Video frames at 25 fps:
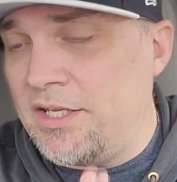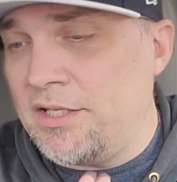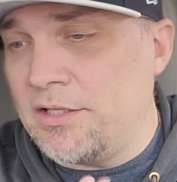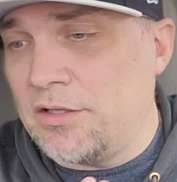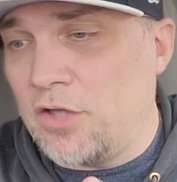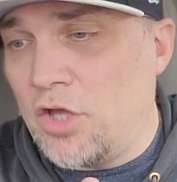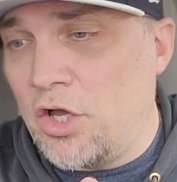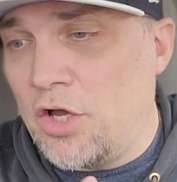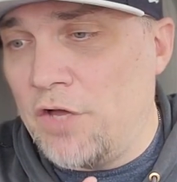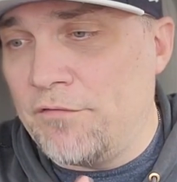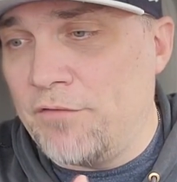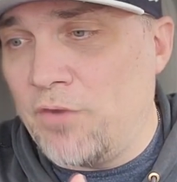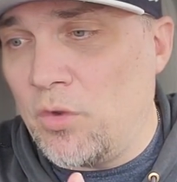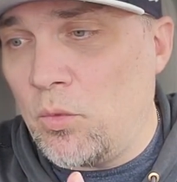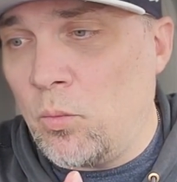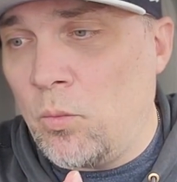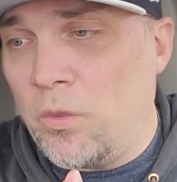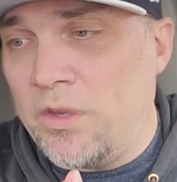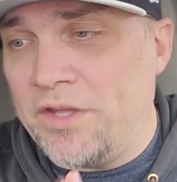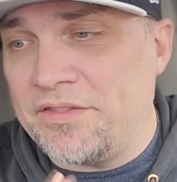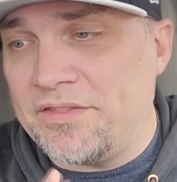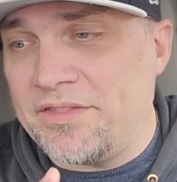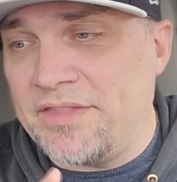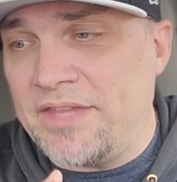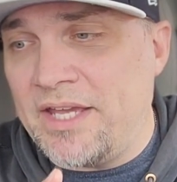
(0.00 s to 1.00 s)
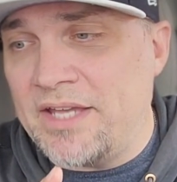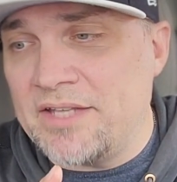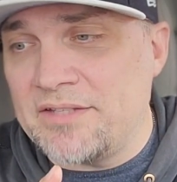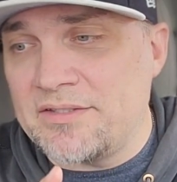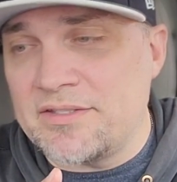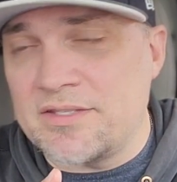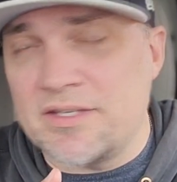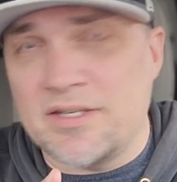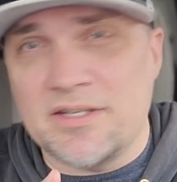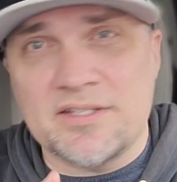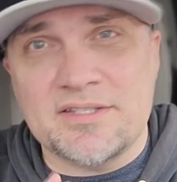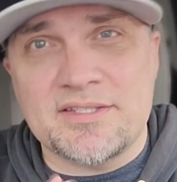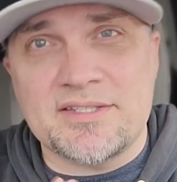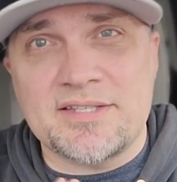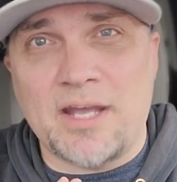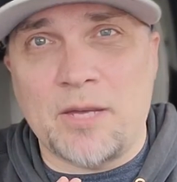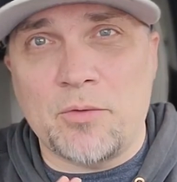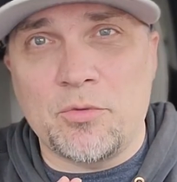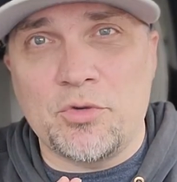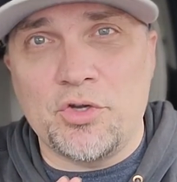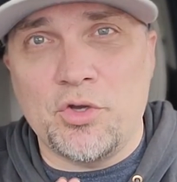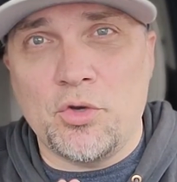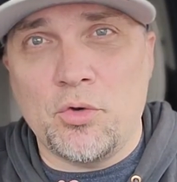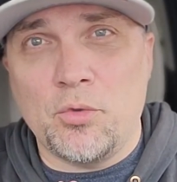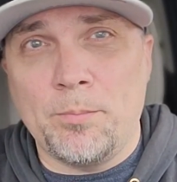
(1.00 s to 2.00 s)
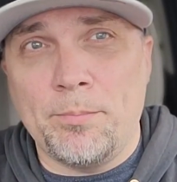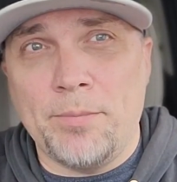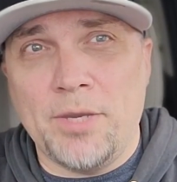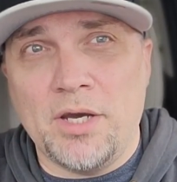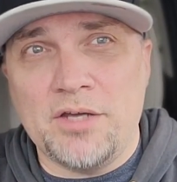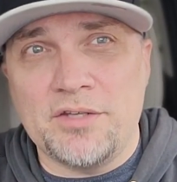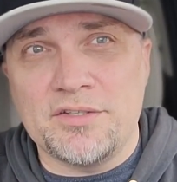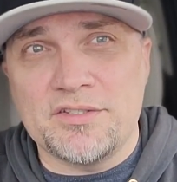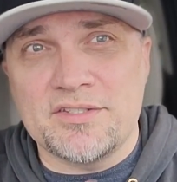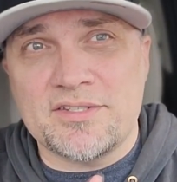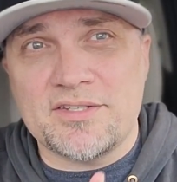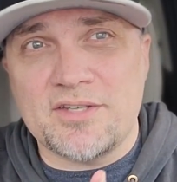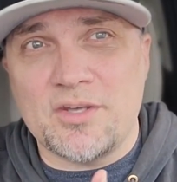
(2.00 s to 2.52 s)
in love with that sourdough bun.